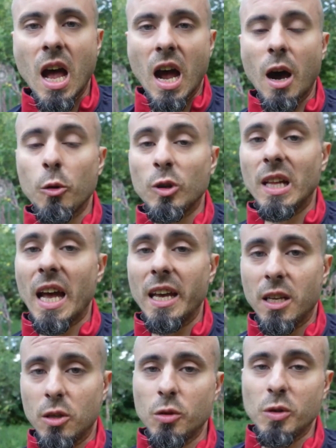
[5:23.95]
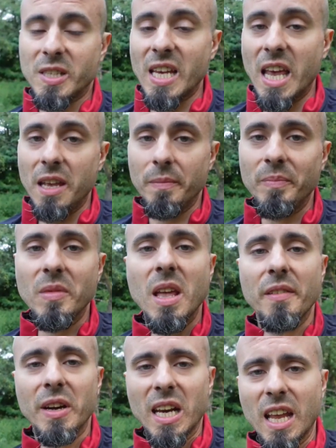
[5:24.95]
I would like to say,
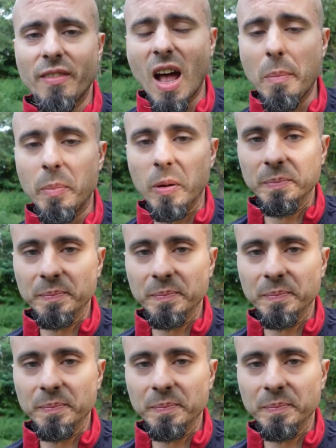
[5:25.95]
never give up.